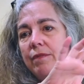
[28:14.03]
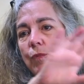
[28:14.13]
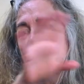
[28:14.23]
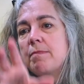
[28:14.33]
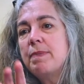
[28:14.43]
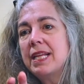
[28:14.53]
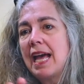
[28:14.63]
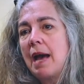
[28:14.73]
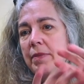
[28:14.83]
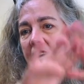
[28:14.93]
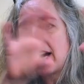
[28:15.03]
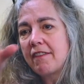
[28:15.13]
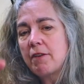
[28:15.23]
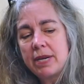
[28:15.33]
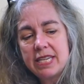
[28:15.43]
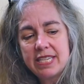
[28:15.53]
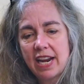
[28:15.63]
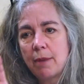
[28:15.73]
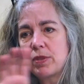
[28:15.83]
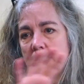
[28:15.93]
with the B Lab, they got everybody
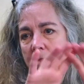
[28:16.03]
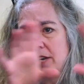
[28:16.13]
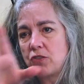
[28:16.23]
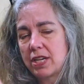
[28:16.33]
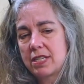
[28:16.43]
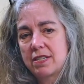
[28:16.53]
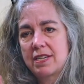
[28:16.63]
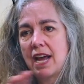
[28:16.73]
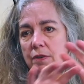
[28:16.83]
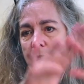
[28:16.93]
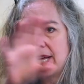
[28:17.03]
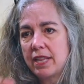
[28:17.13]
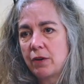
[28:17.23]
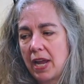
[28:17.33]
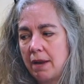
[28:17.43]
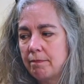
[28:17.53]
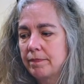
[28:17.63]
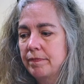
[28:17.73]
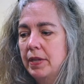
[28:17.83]
set up with the metrics now to play their game.